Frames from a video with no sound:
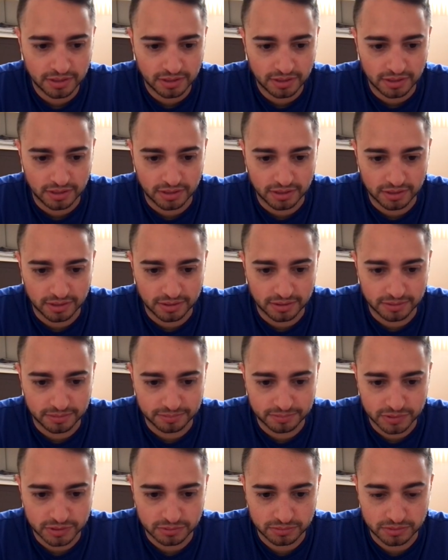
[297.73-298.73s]

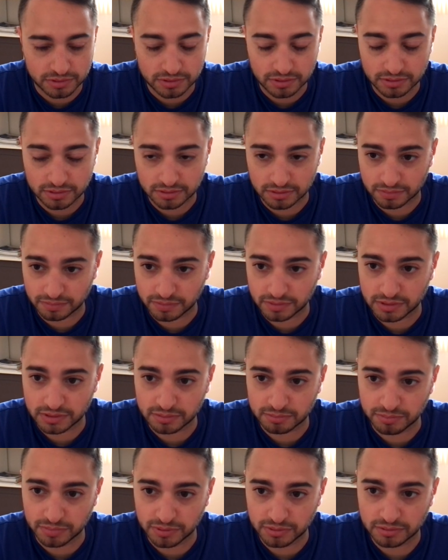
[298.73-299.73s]
So it starts off with this
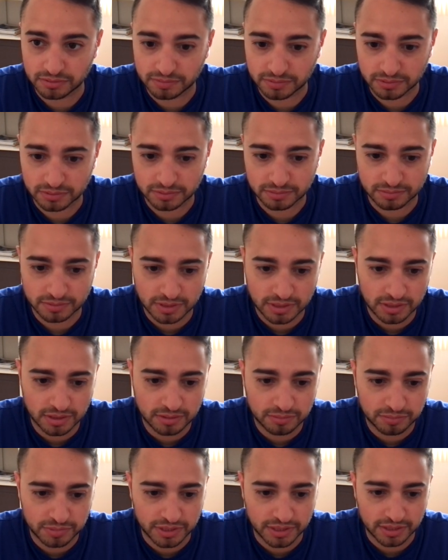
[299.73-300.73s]
beautiful
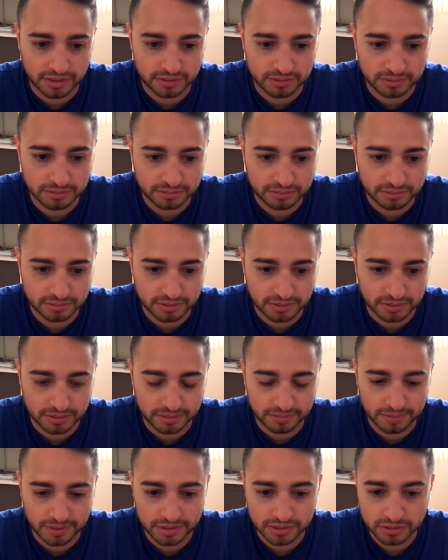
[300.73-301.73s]
piano
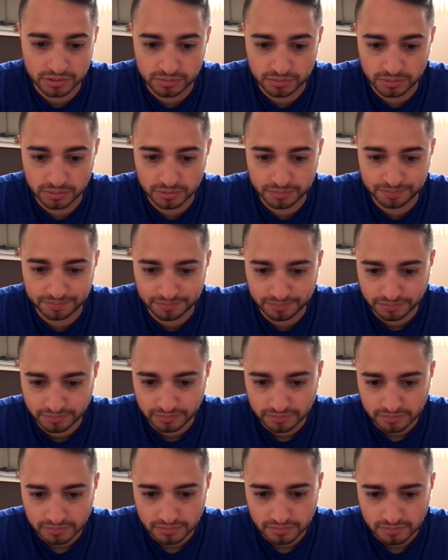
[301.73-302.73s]
intro,
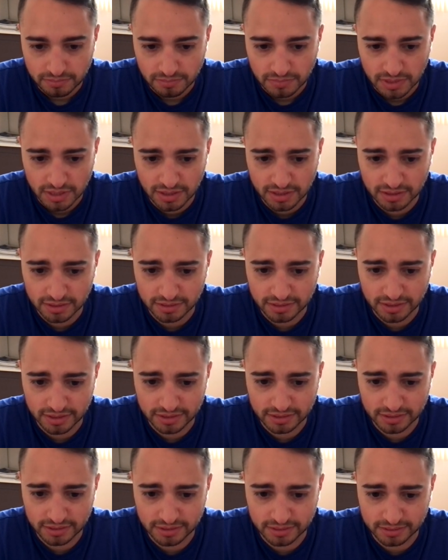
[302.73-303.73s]
and
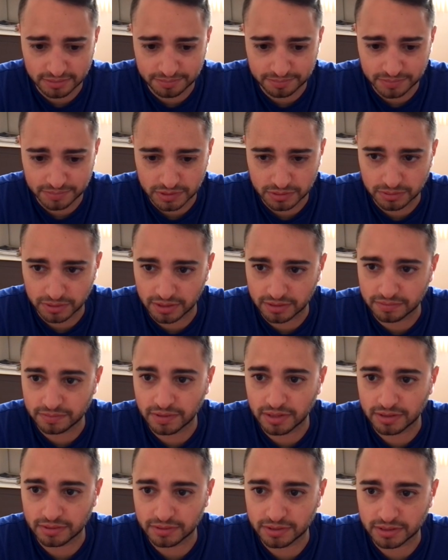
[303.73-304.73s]
then have
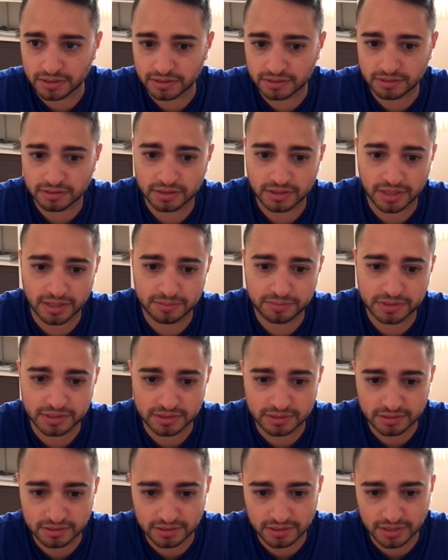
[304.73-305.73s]
Eric
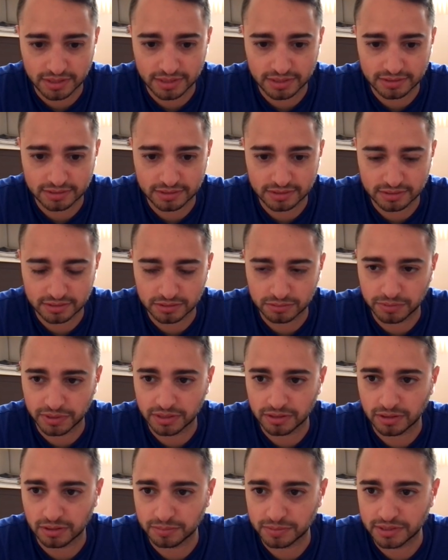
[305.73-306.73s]
Clapton and Duane
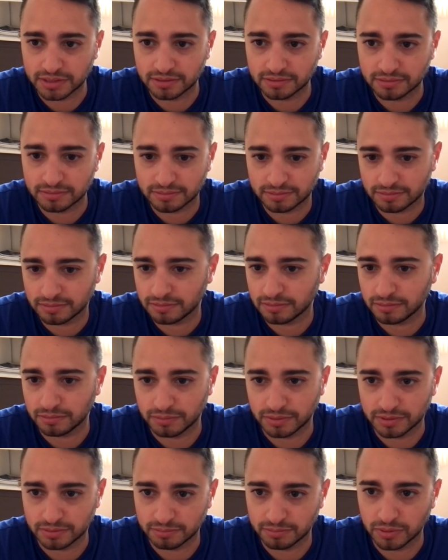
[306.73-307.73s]
Allman,
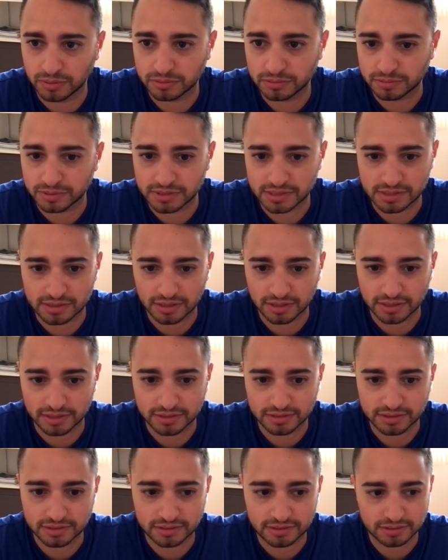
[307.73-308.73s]
both with
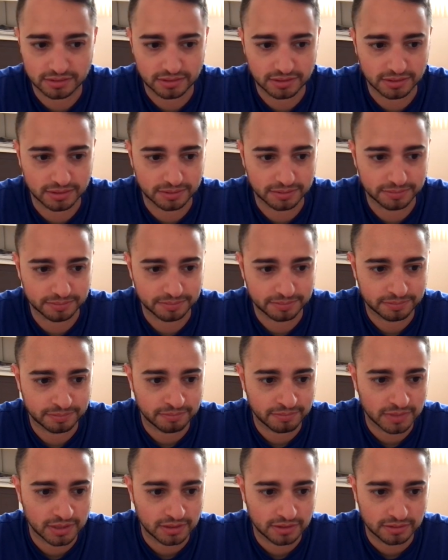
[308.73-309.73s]
slides,
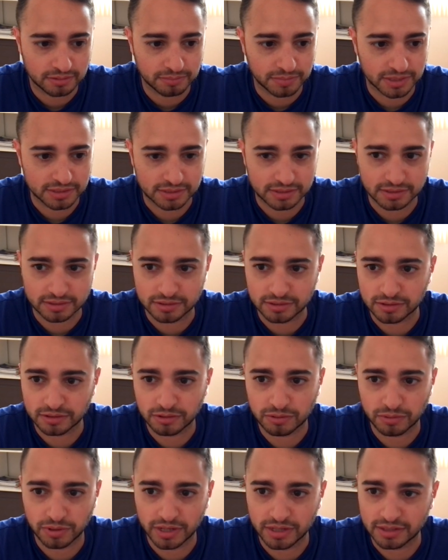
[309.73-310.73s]
basically
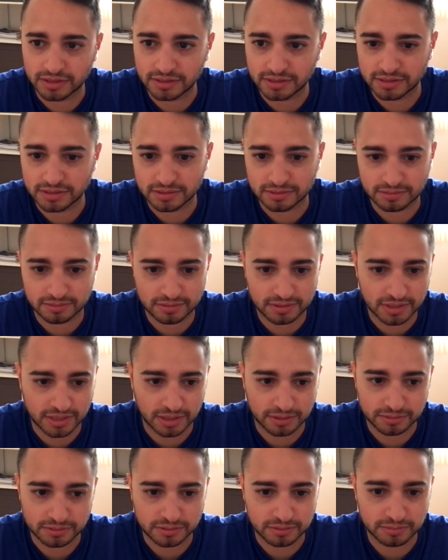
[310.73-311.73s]
creating these
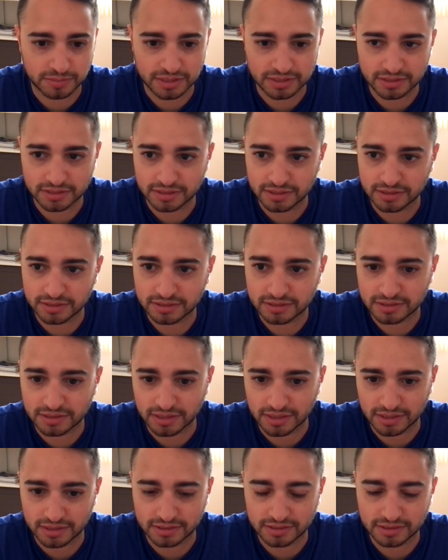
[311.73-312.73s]
counter melodies,
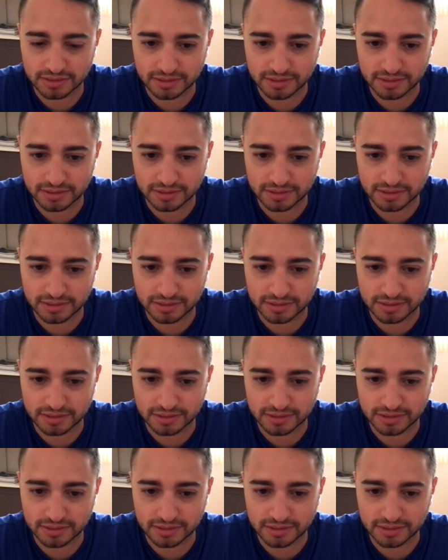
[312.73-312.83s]
and